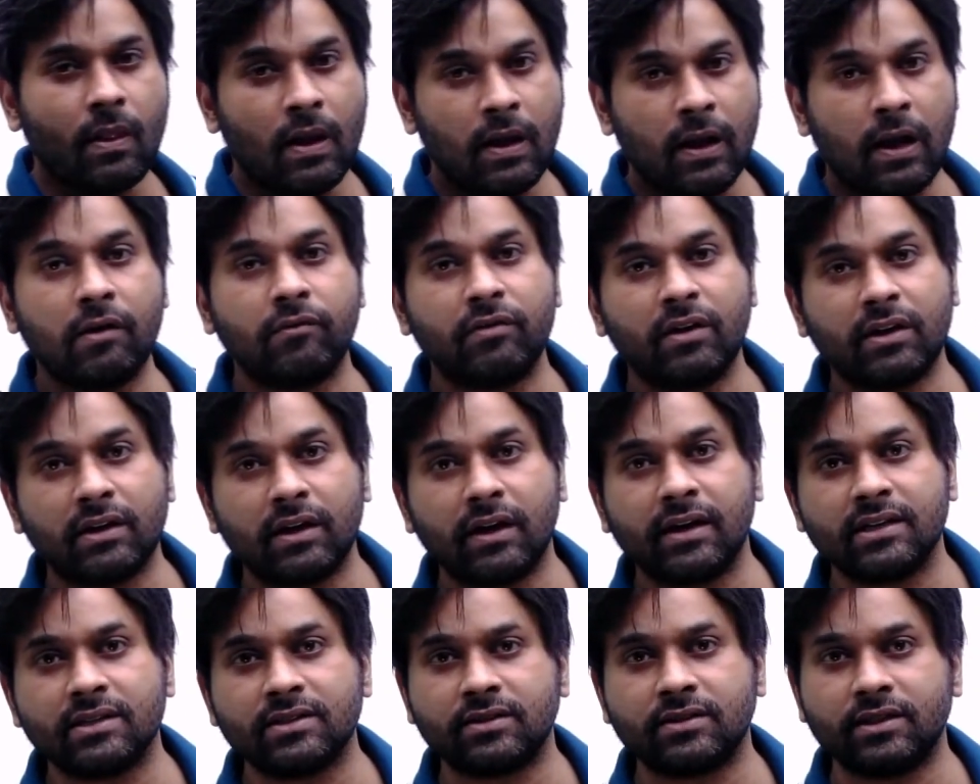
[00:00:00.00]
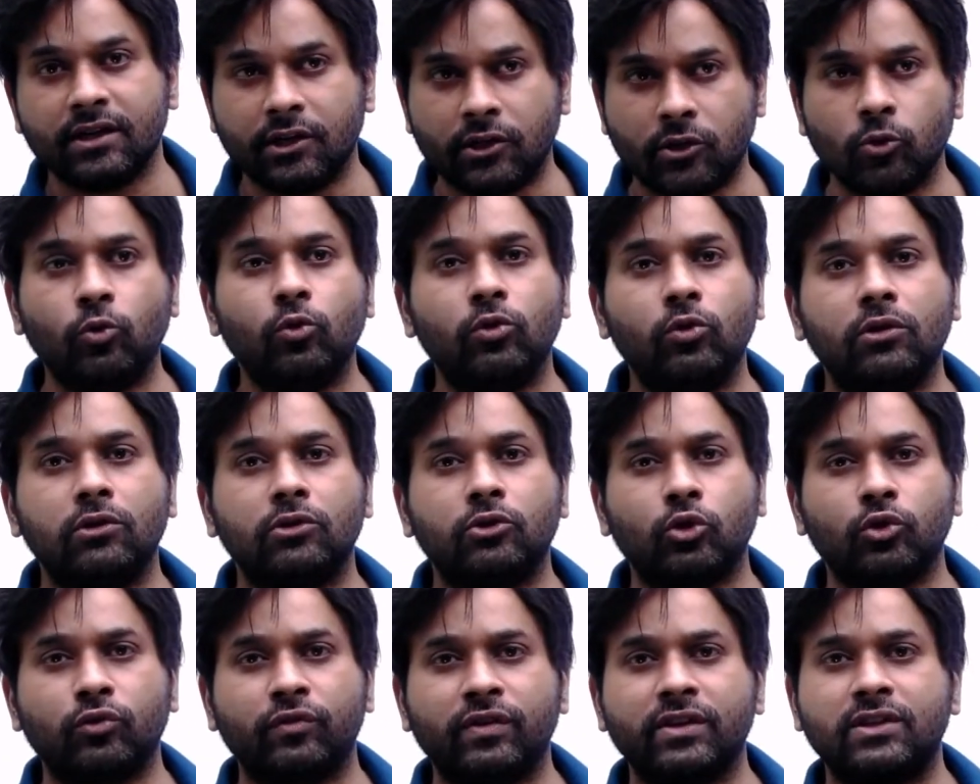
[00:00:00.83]
governor is the tool
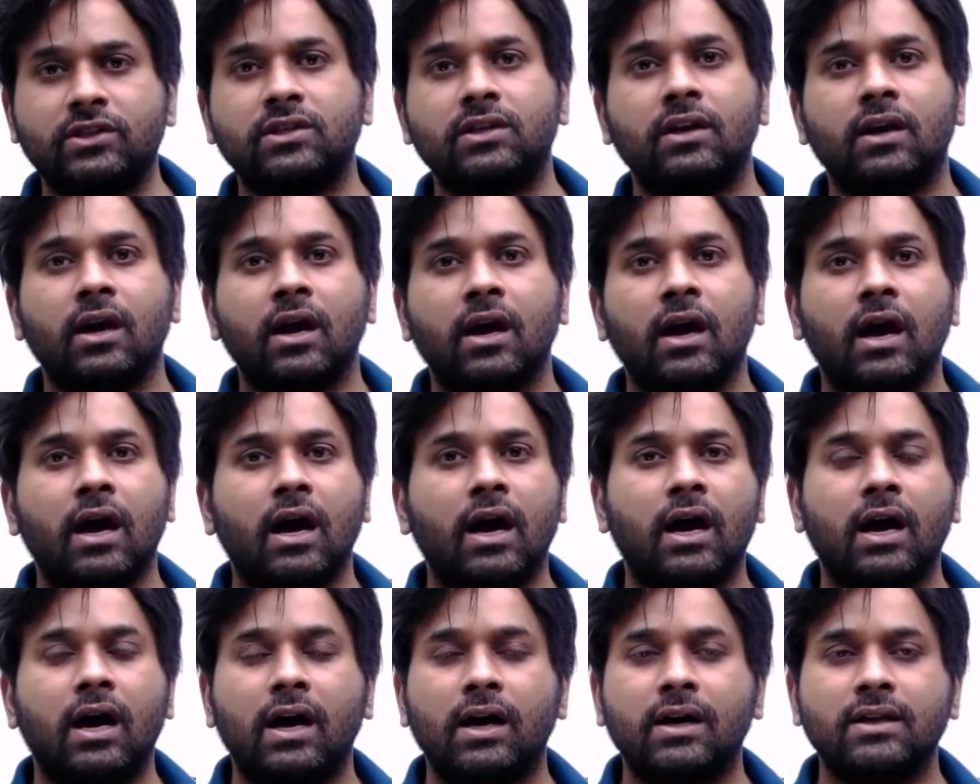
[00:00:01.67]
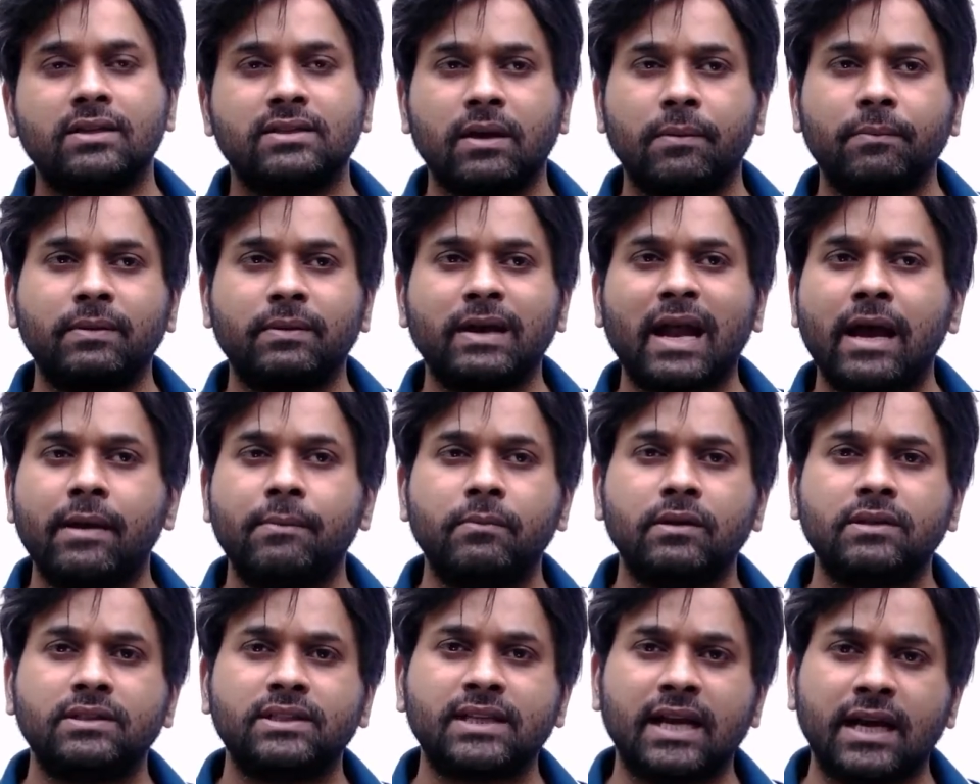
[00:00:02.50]
through which
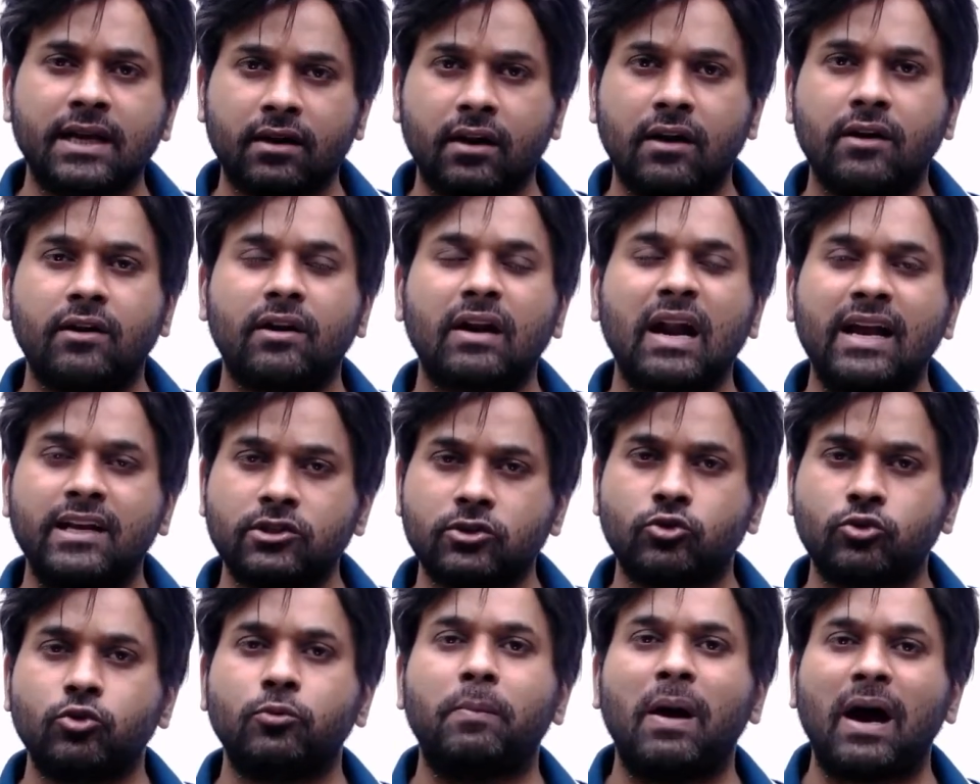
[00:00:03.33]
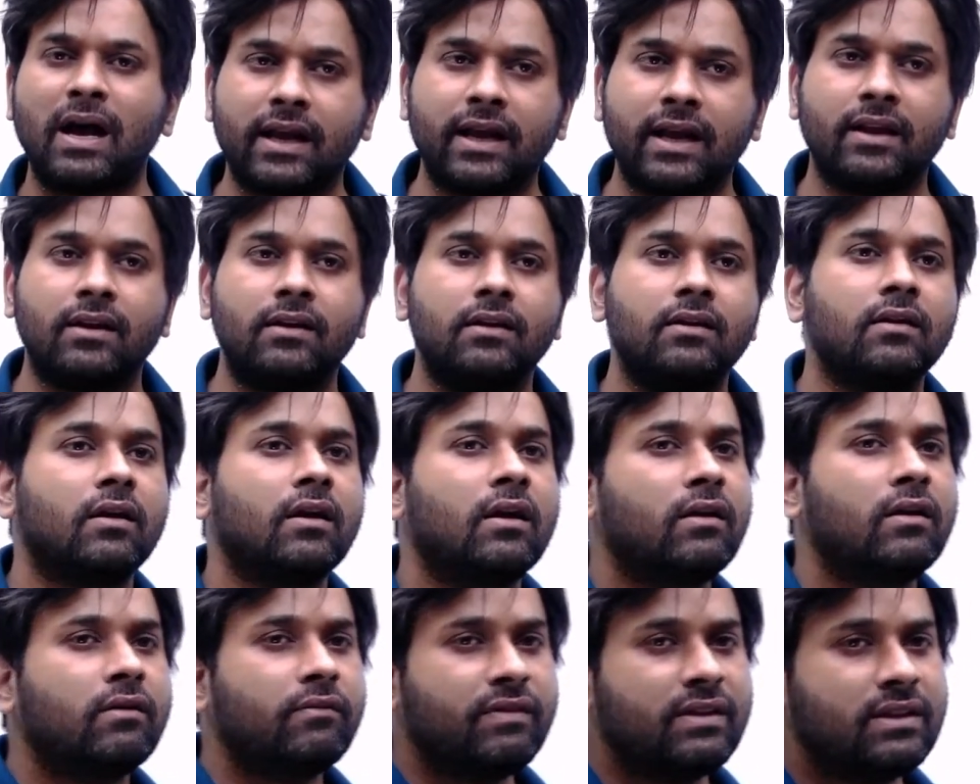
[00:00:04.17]
sometimes center tries to bargain
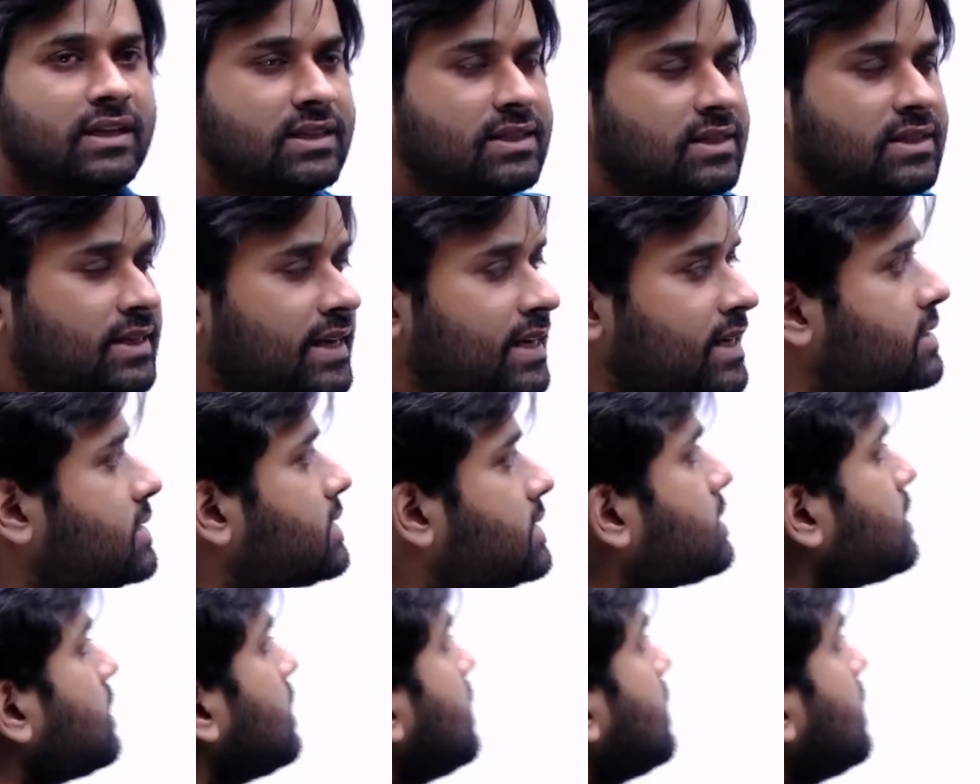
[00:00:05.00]
with the states.